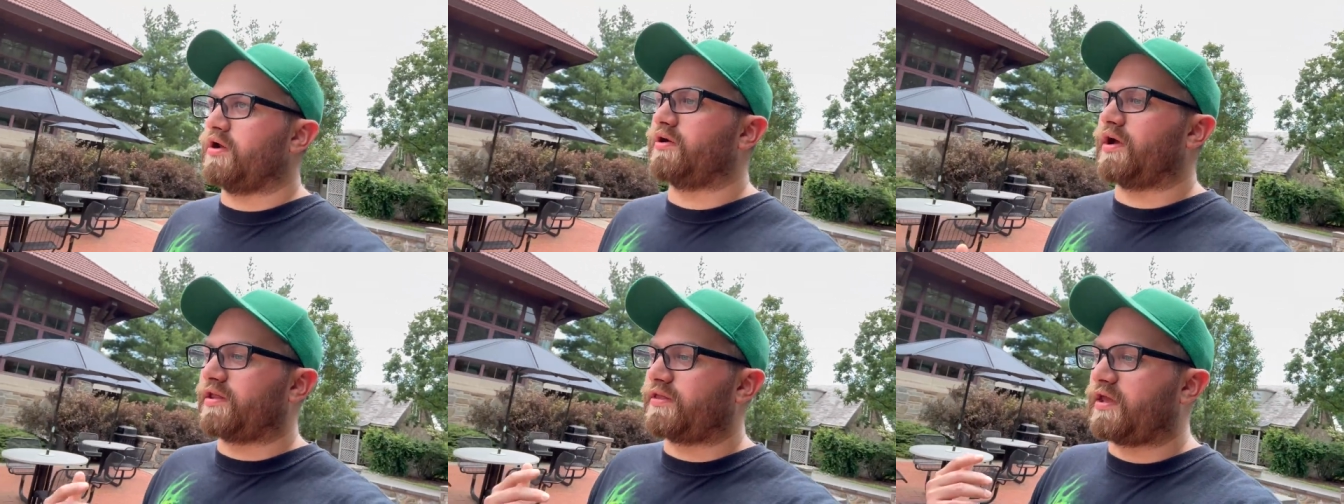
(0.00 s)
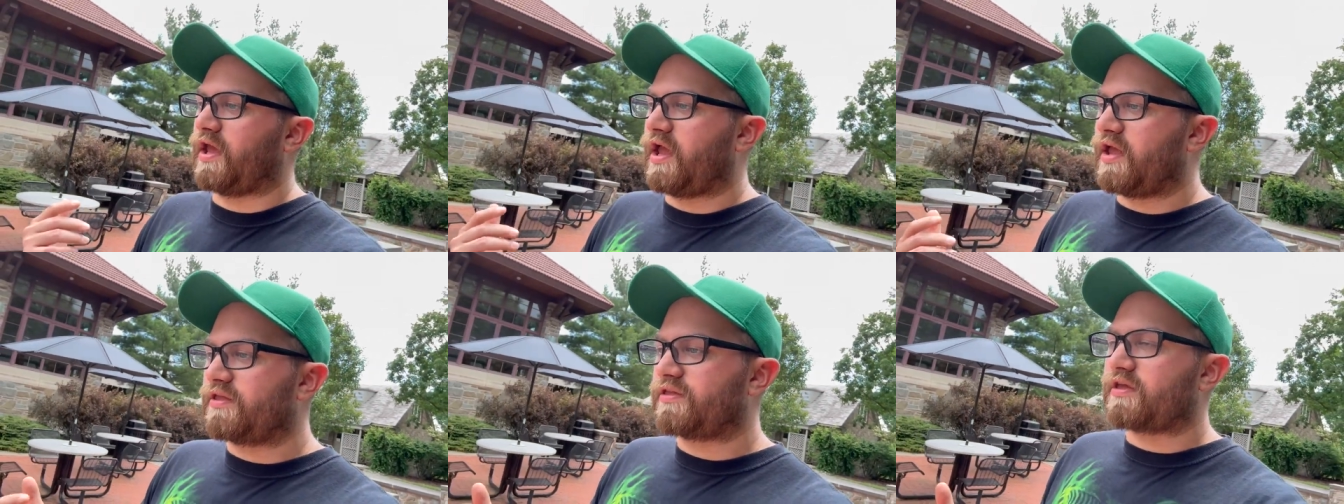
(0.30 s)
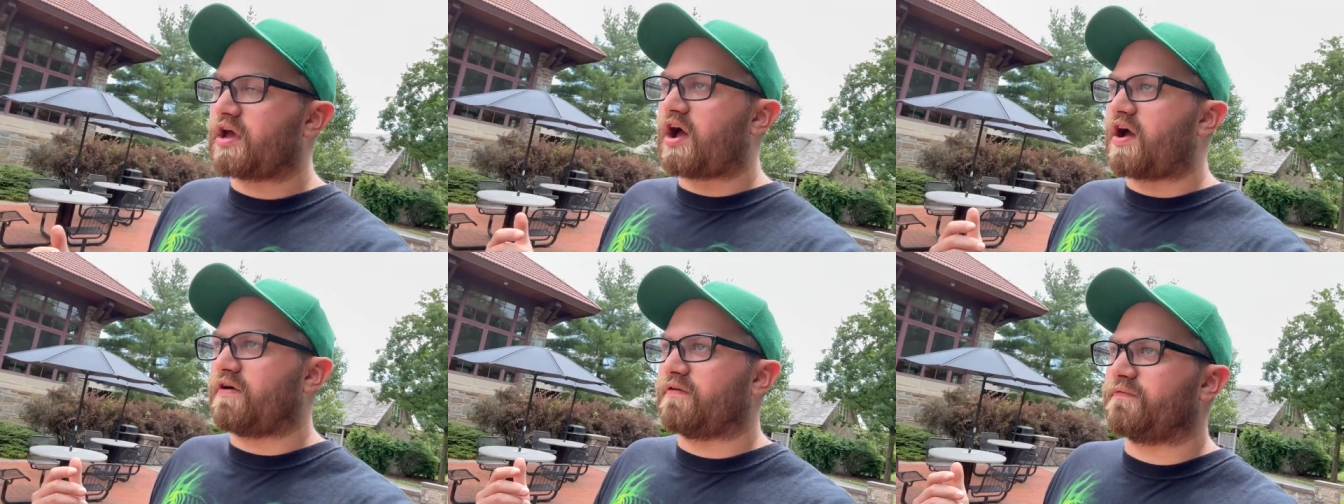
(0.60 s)
Like they
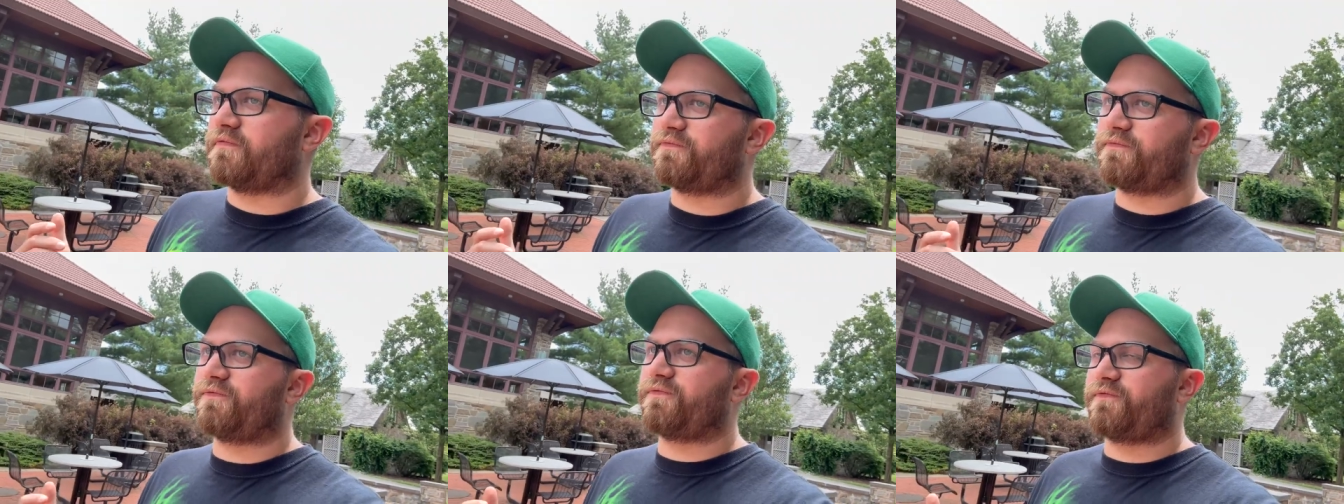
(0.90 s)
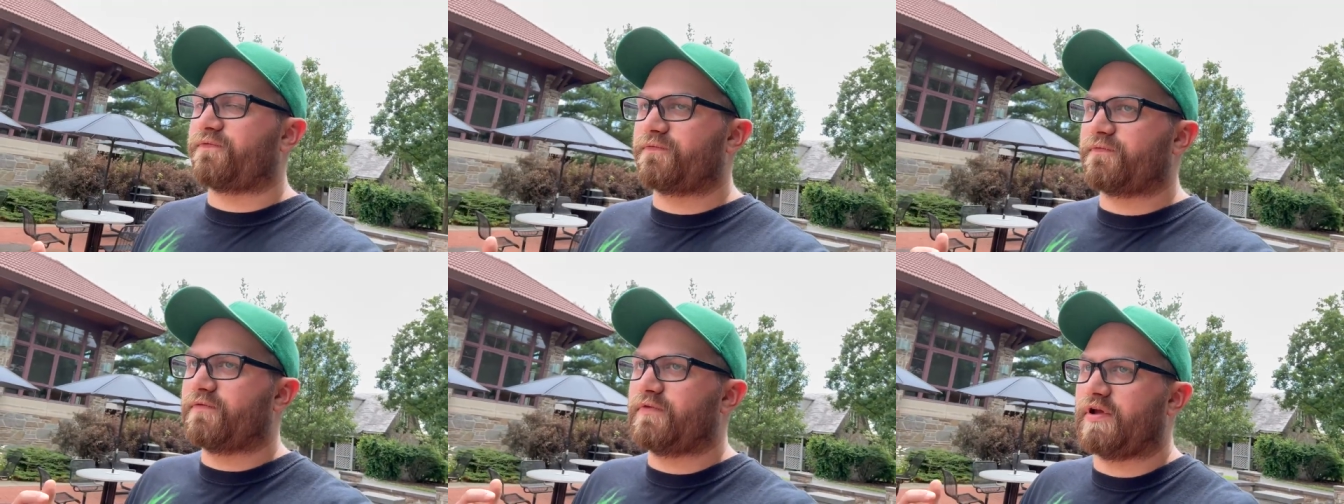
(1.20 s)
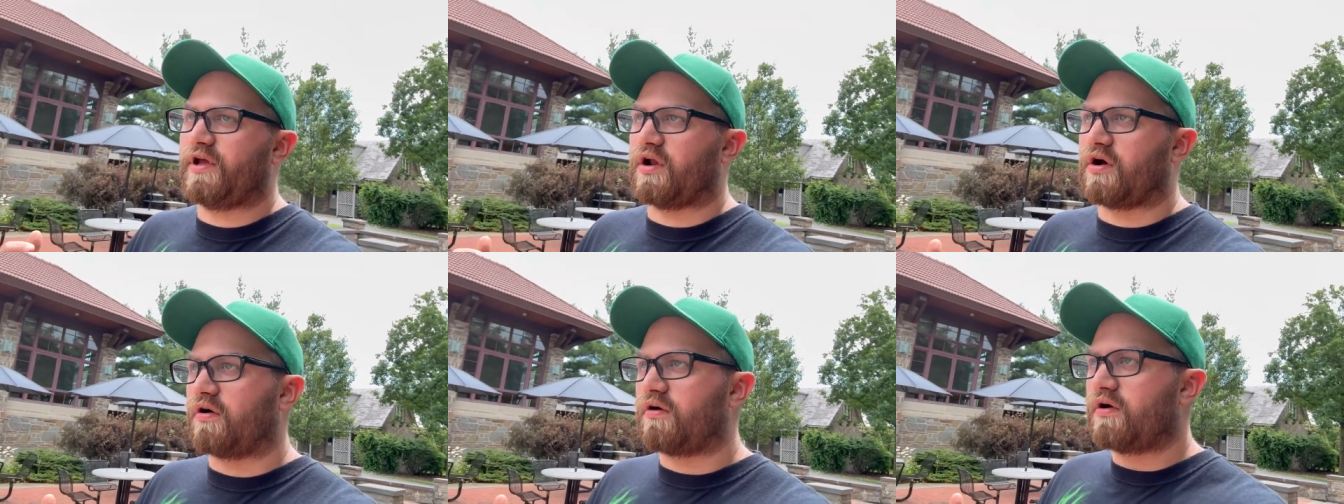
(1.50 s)
thought,
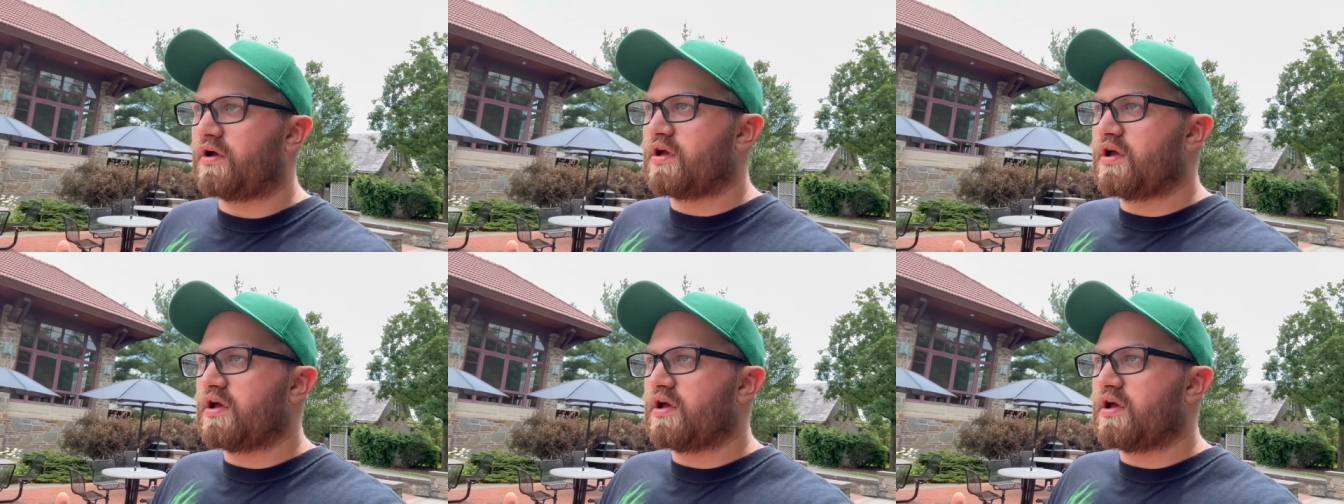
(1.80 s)
you know,